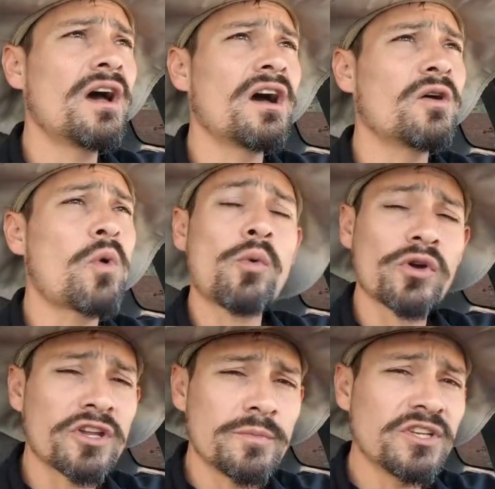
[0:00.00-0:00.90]
What
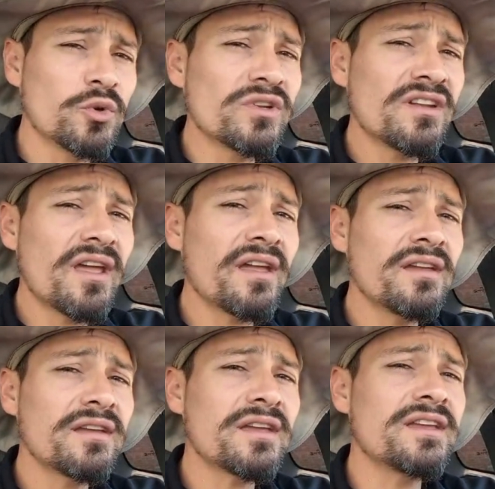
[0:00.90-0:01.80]
we're going to be doing
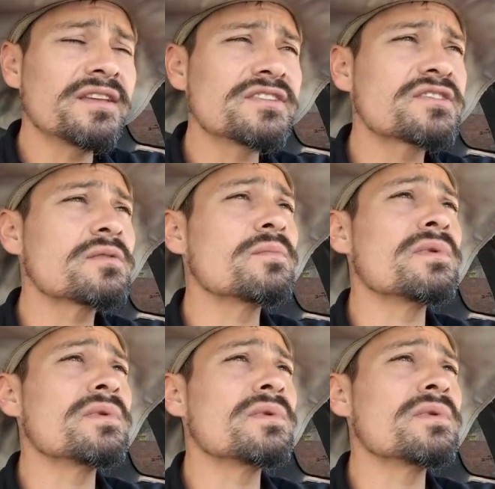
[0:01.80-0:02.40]
today is